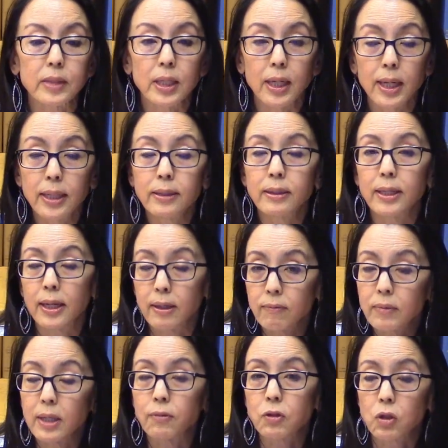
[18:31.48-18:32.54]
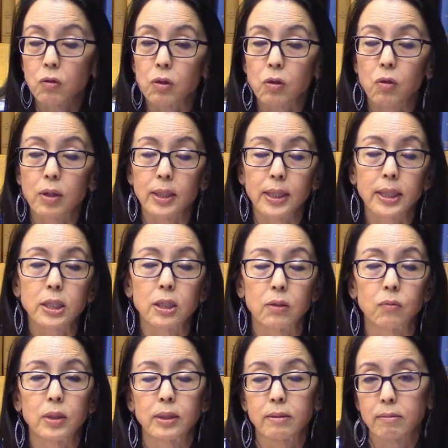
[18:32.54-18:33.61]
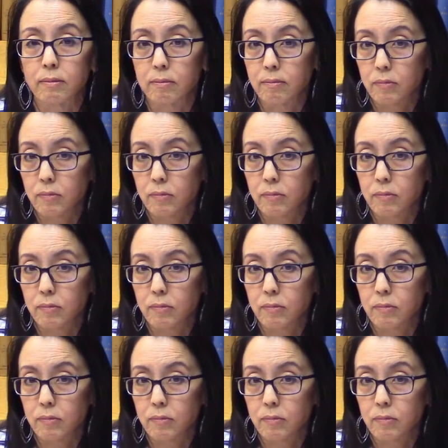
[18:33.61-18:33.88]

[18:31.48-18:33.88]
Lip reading: And they've shown a correlation with